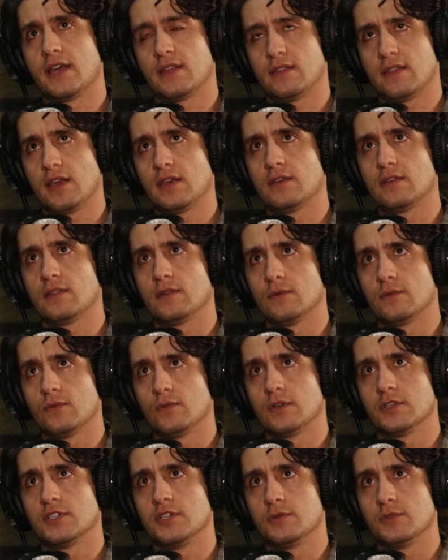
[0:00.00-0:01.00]
That thing
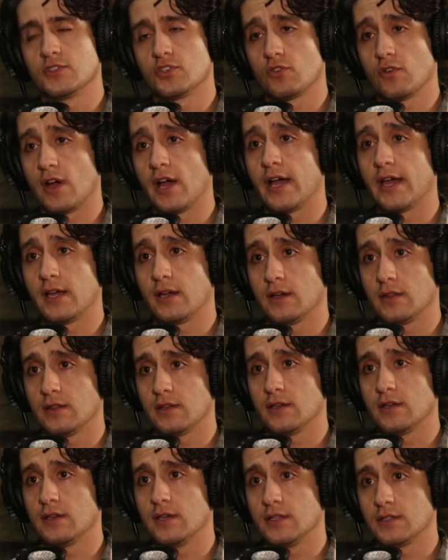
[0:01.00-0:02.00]
where she was crying on
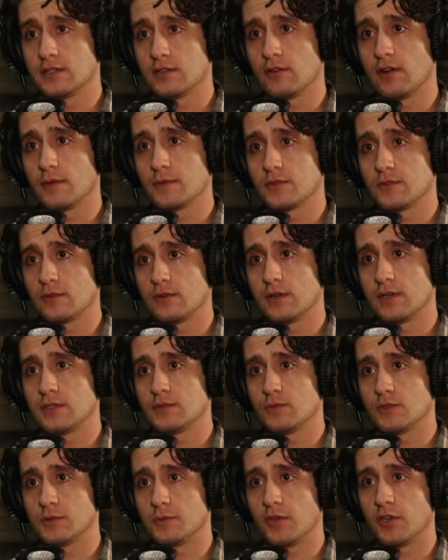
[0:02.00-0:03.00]
the Instagram
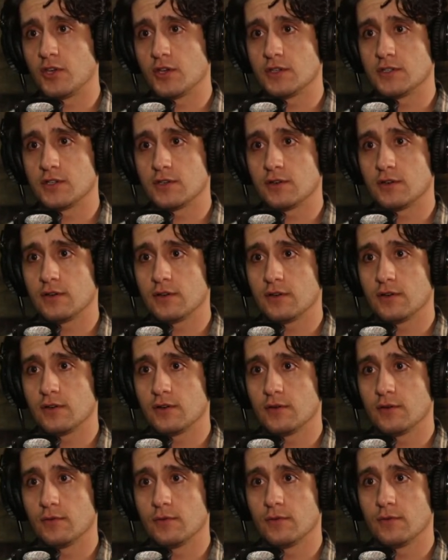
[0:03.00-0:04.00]
stories was because
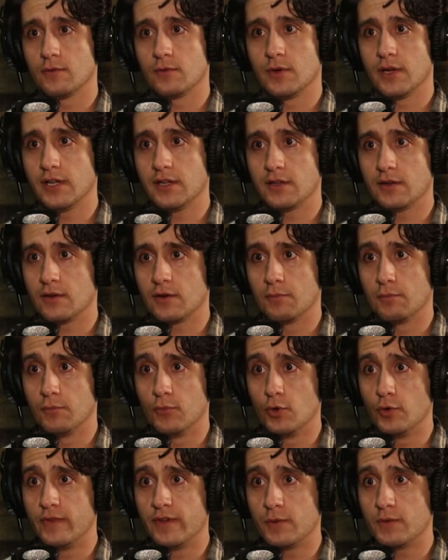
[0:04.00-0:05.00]
her
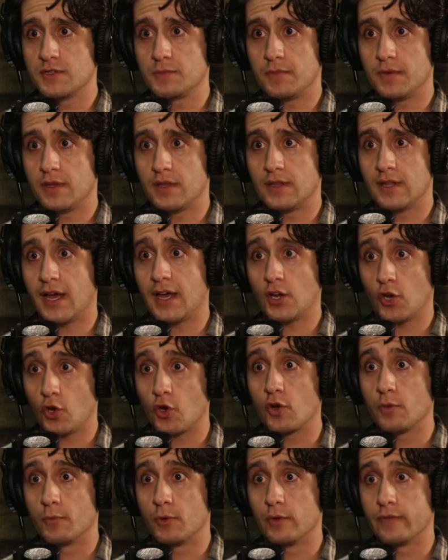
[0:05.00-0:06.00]
movie was not
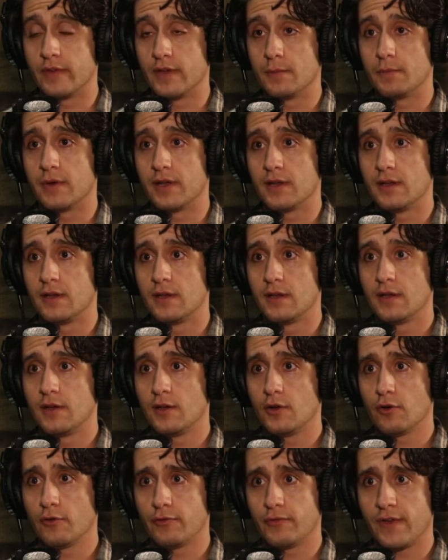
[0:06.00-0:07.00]
her movie, but
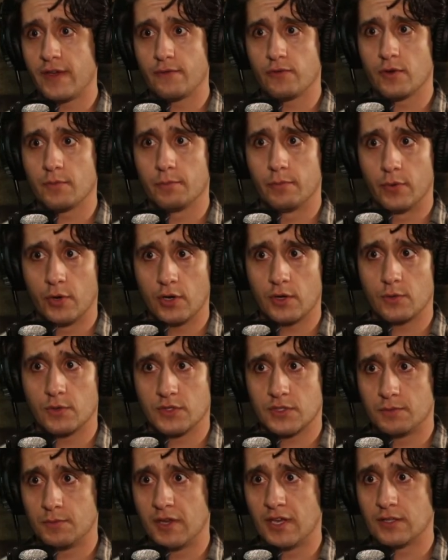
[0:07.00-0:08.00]
her favorite book
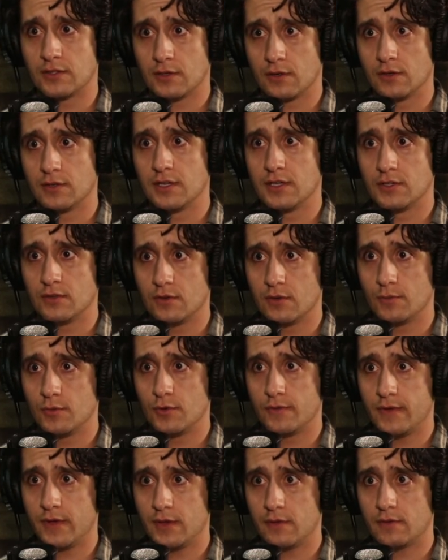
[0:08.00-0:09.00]
was being turned into a
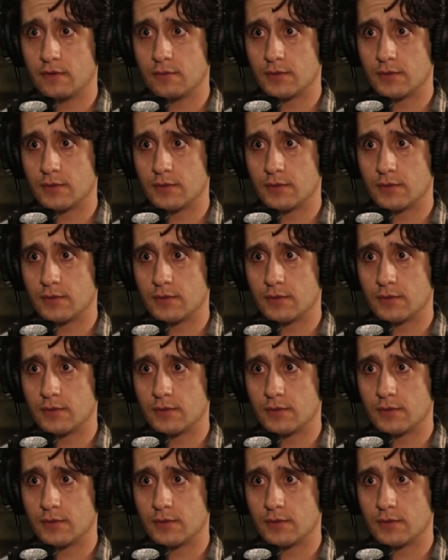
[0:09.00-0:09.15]
movie.